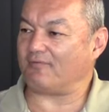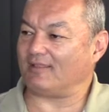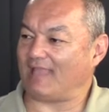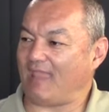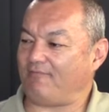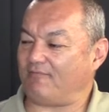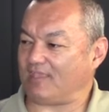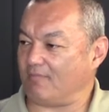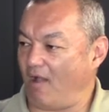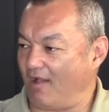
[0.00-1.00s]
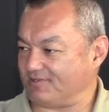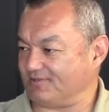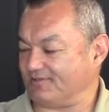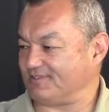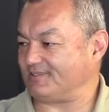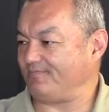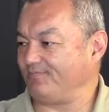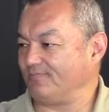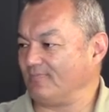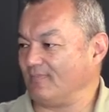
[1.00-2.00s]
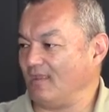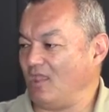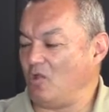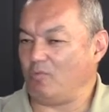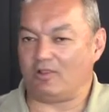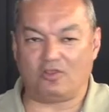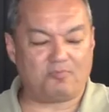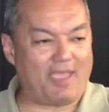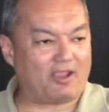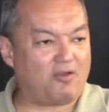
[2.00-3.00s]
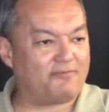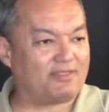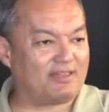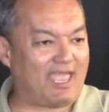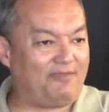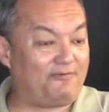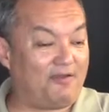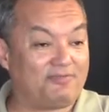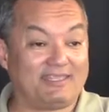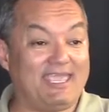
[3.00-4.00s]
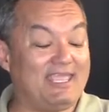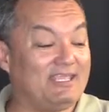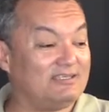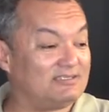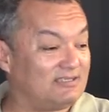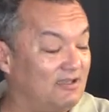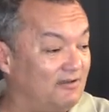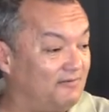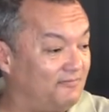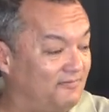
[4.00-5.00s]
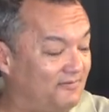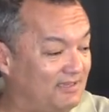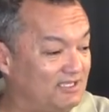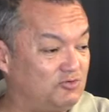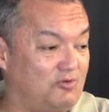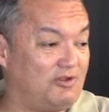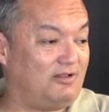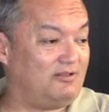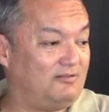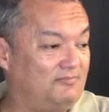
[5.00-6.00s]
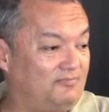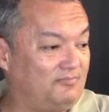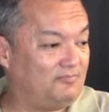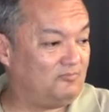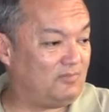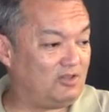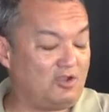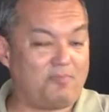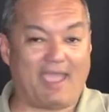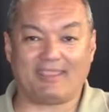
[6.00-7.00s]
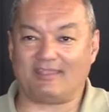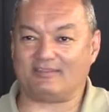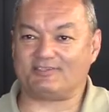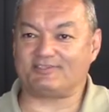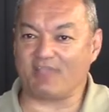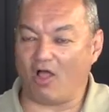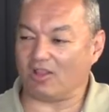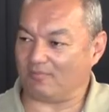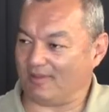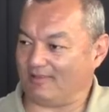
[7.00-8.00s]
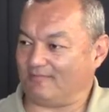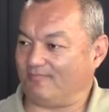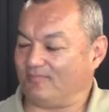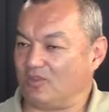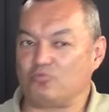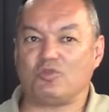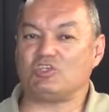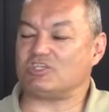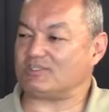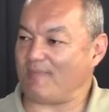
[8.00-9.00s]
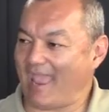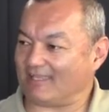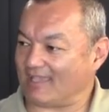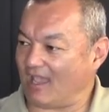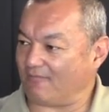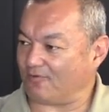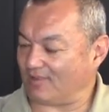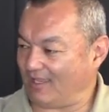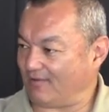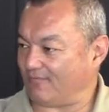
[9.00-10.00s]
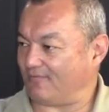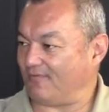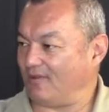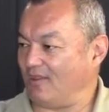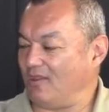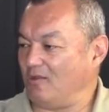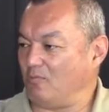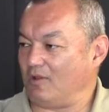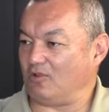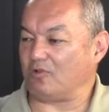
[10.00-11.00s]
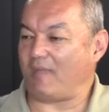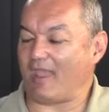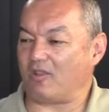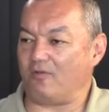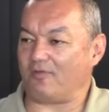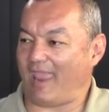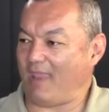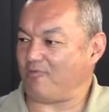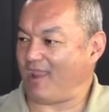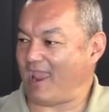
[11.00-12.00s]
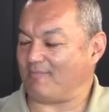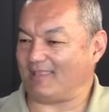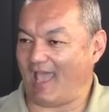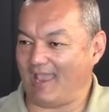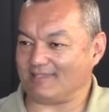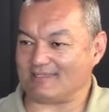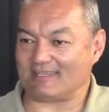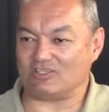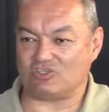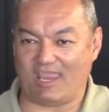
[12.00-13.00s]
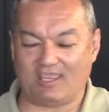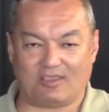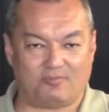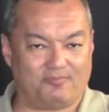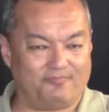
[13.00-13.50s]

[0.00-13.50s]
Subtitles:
the life of the apostles, we look back over the life of the kings of Israel, we look back at Solomon, the richest man to ever live, we look back over Abraham and Isaac and Jacob,